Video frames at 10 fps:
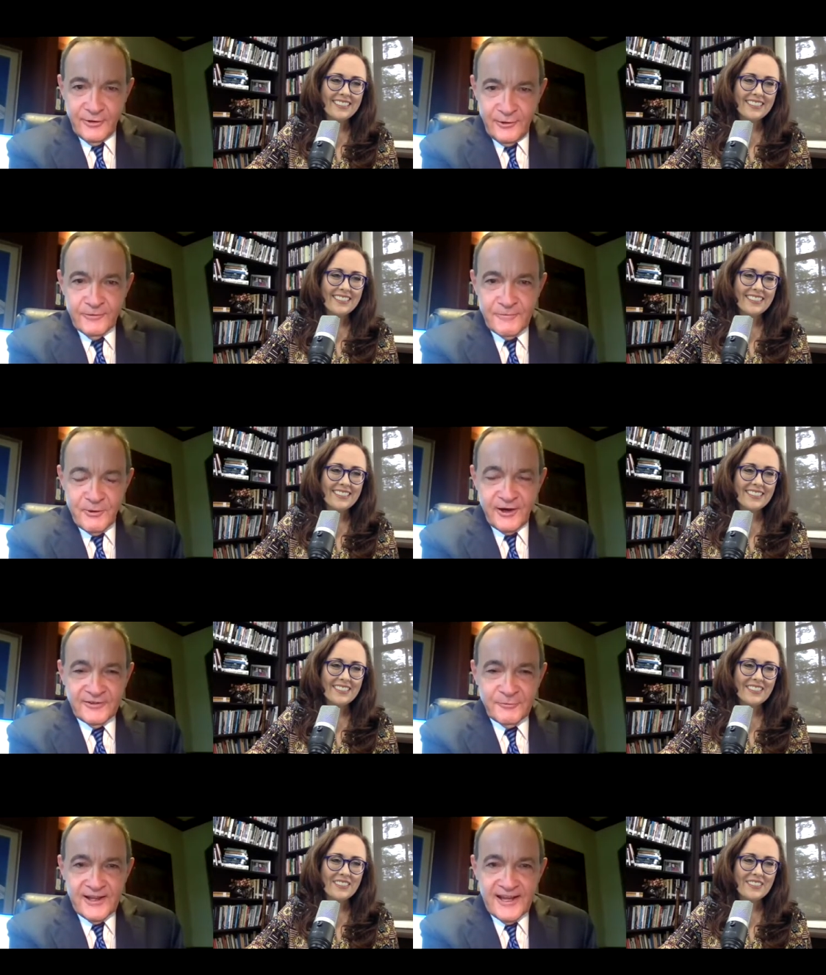Speaker 1: role
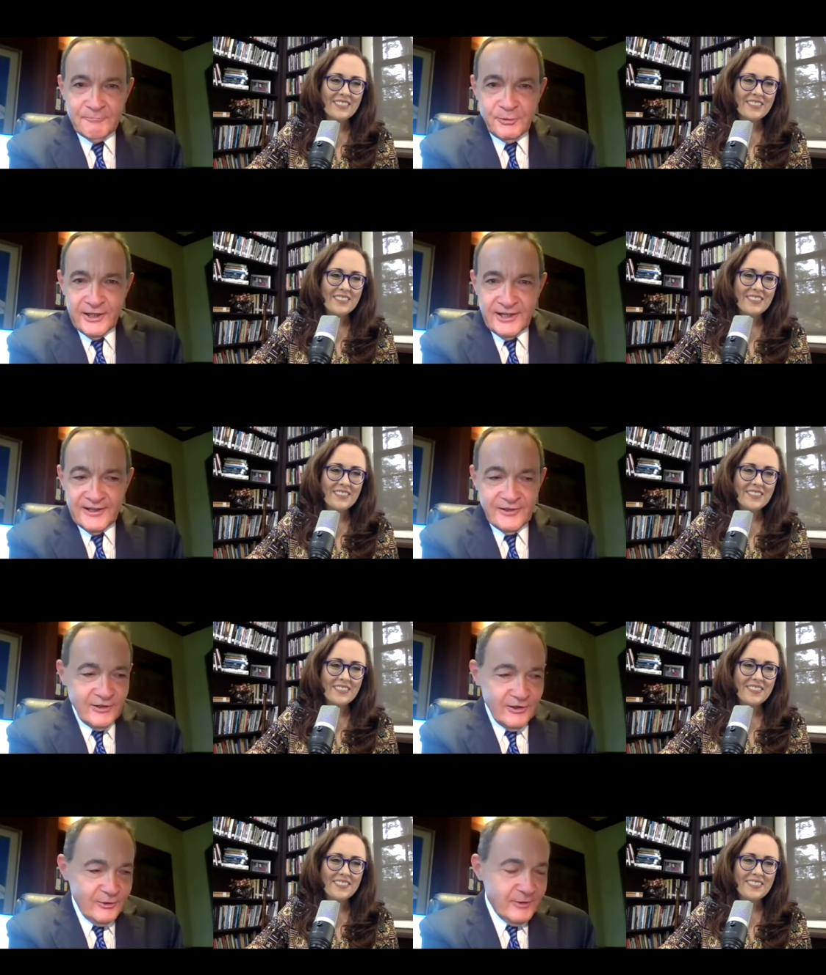president will have plenty to
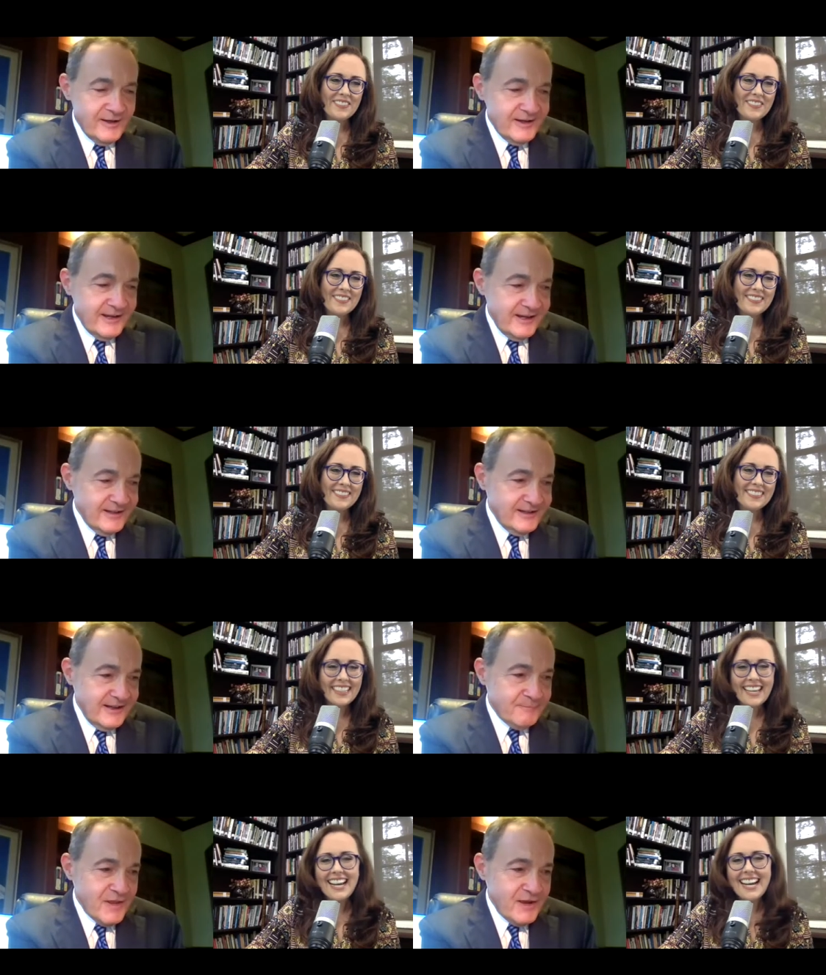do, and and
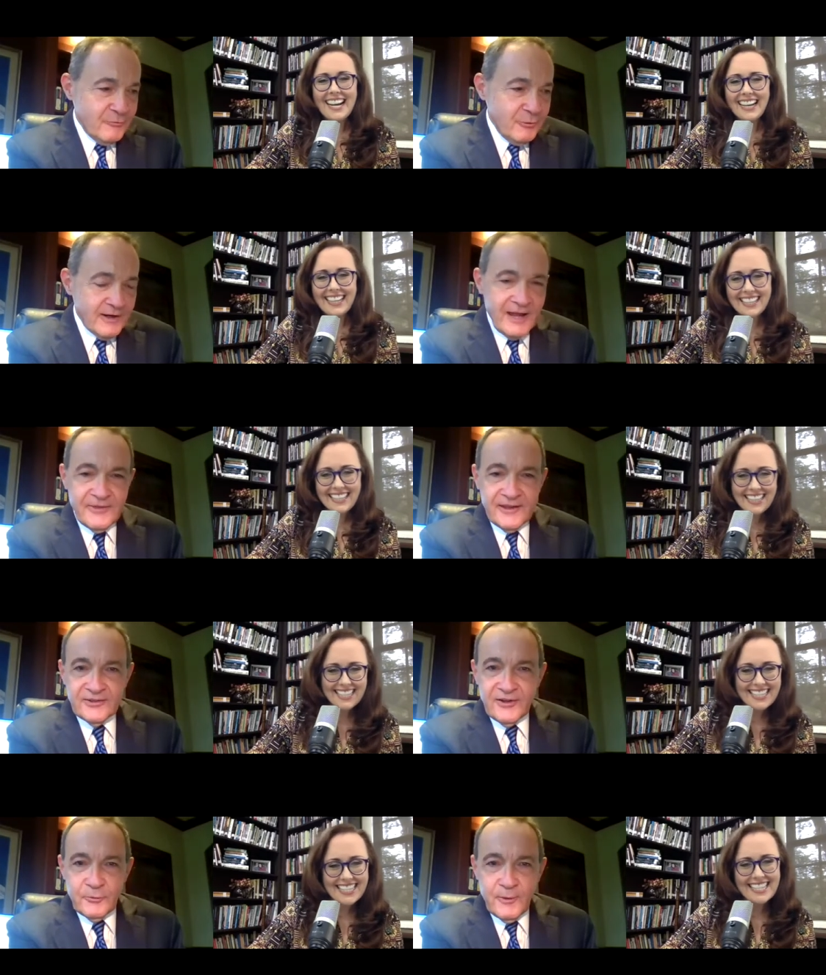uh, we'll get
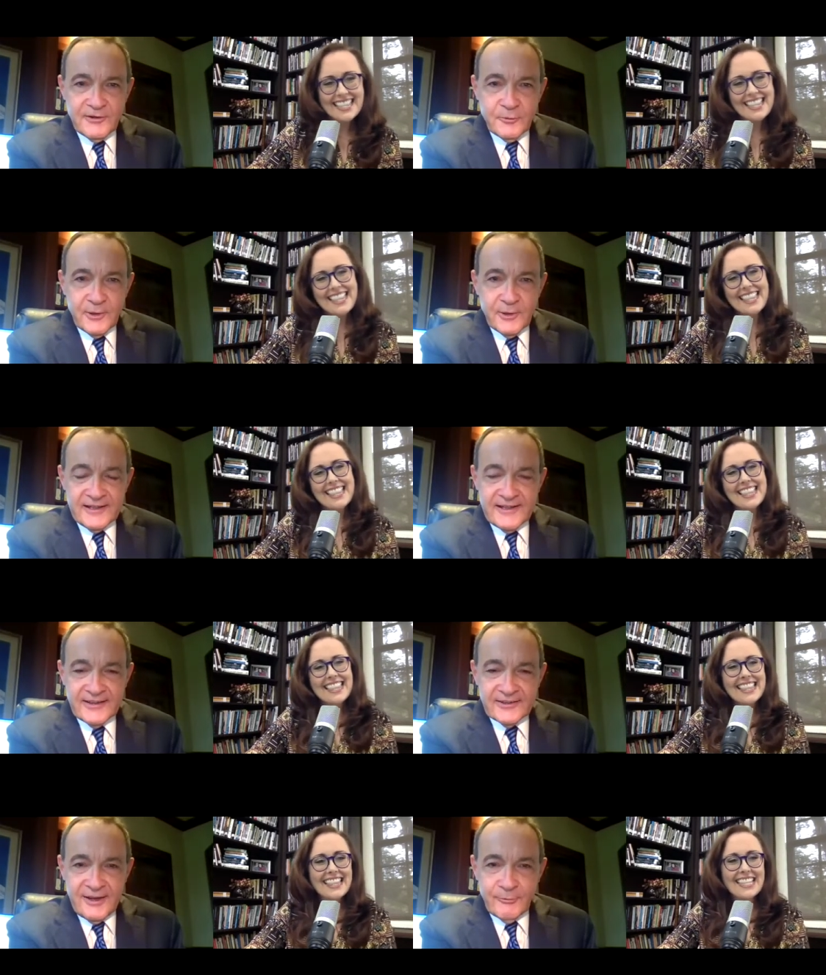things underway quickly
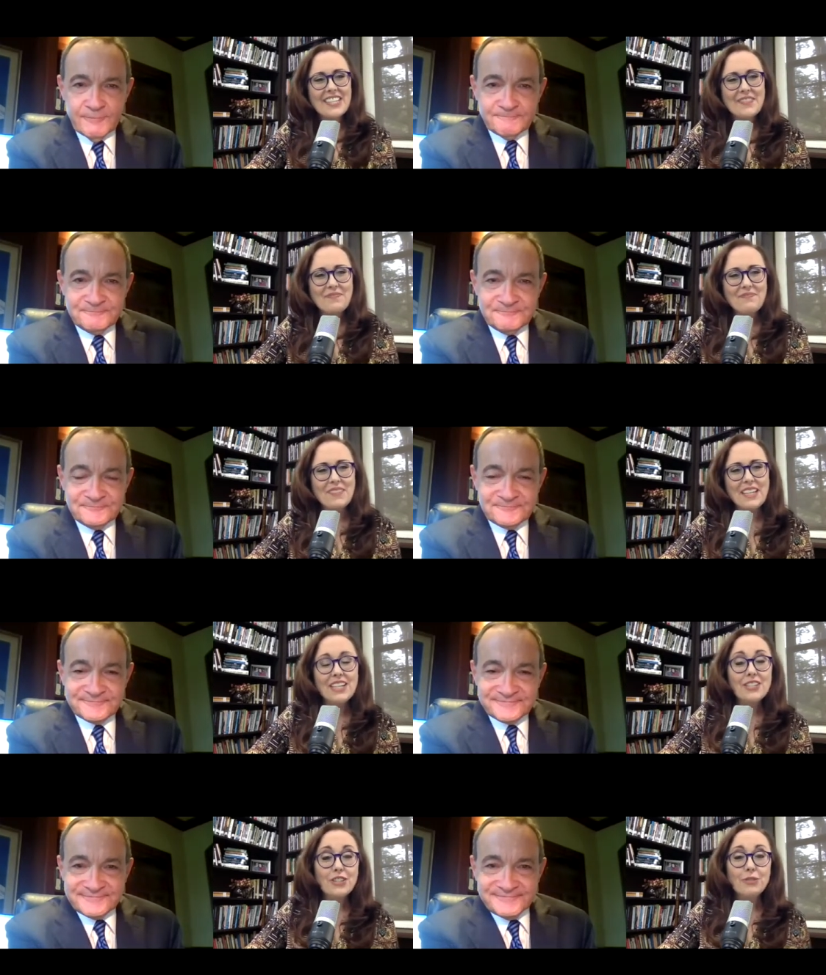next summer.
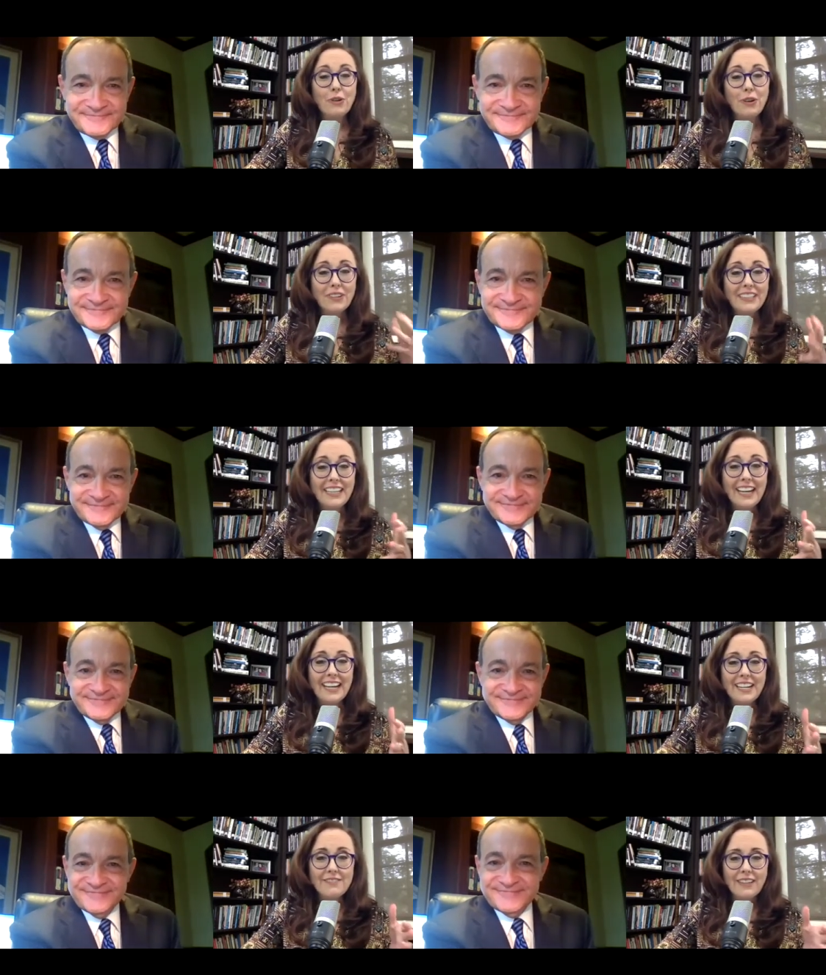
Speaker 2: Do you already
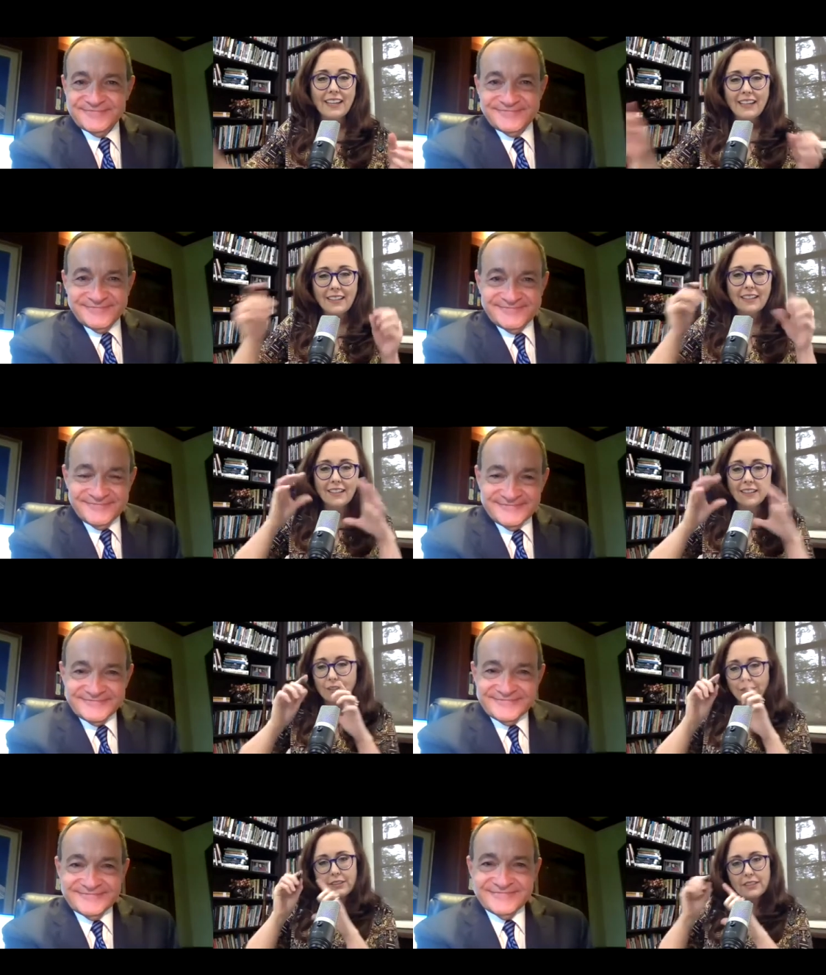have a, a
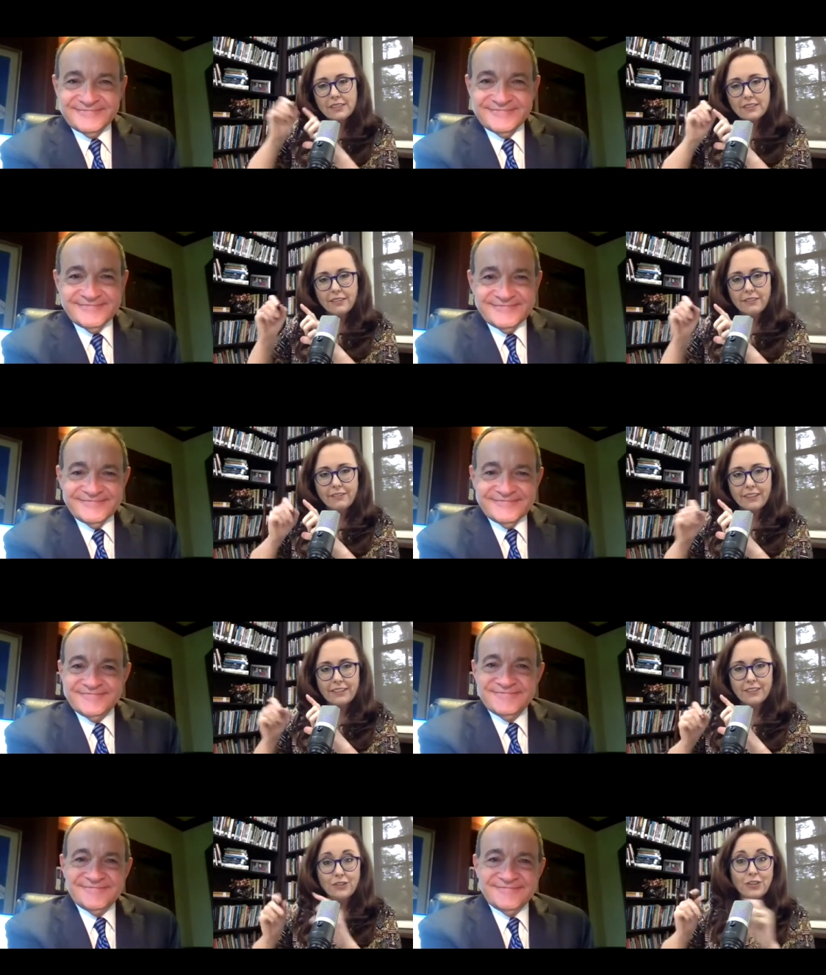little list of things
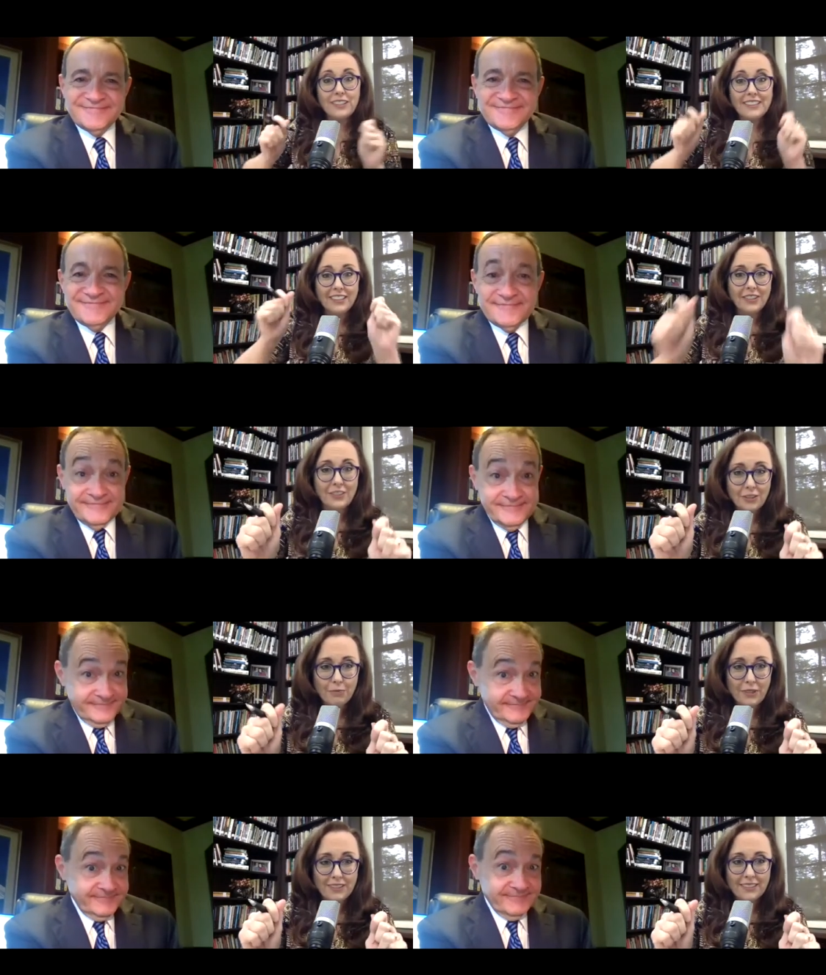that you're going to tell the new
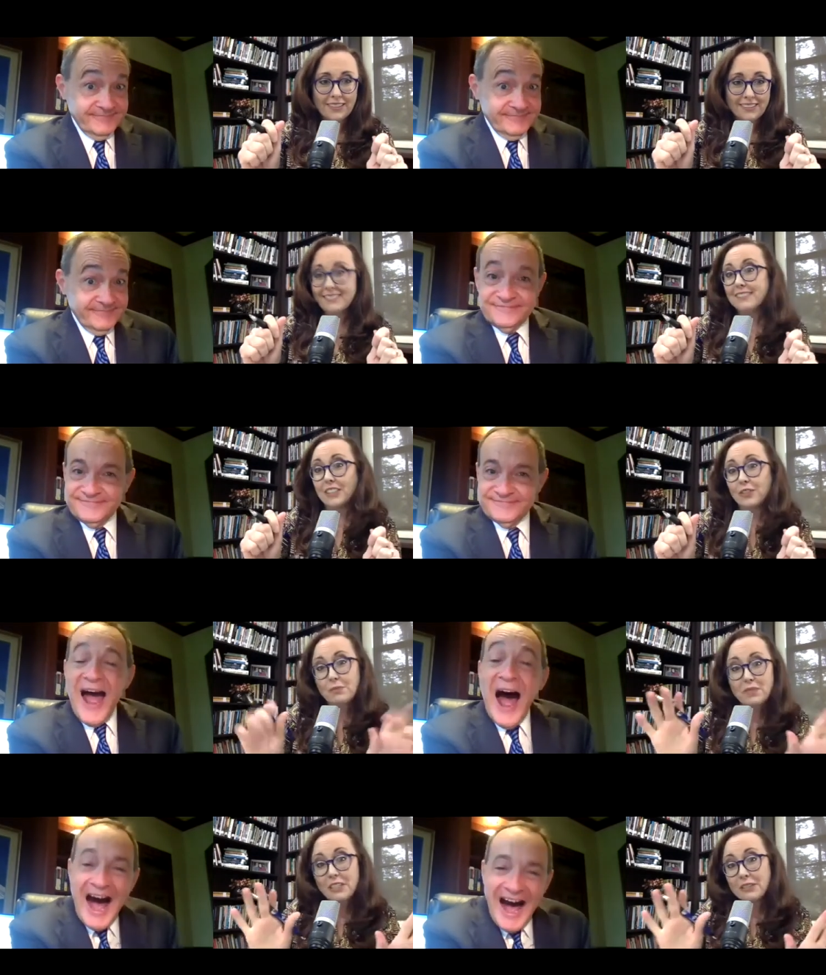president? You know,
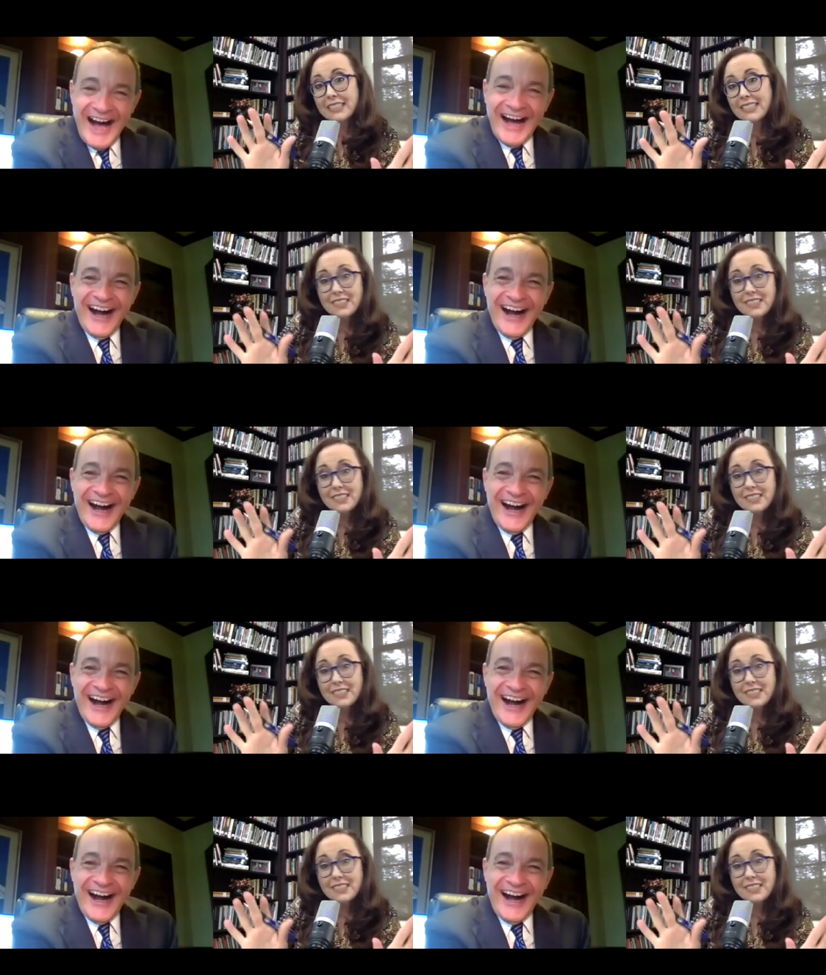since